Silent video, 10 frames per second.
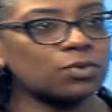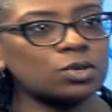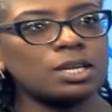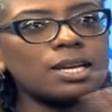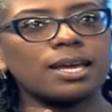
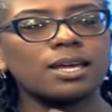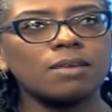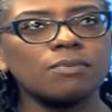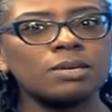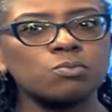all, like,
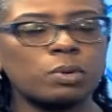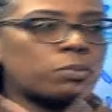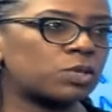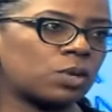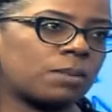even when
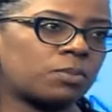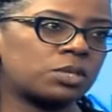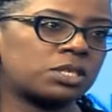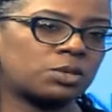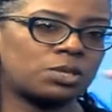we talk about
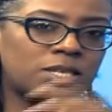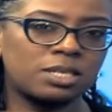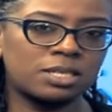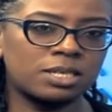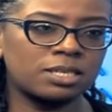the treat
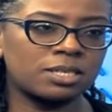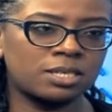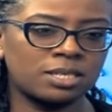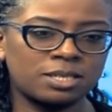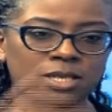is,
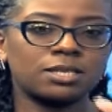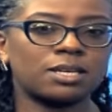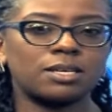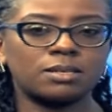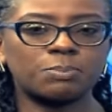is, is
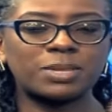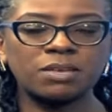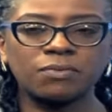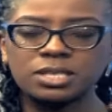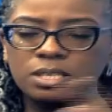a
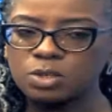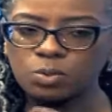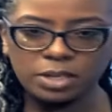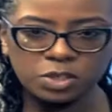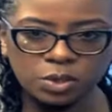specific
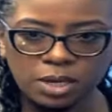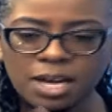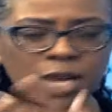situation, yes.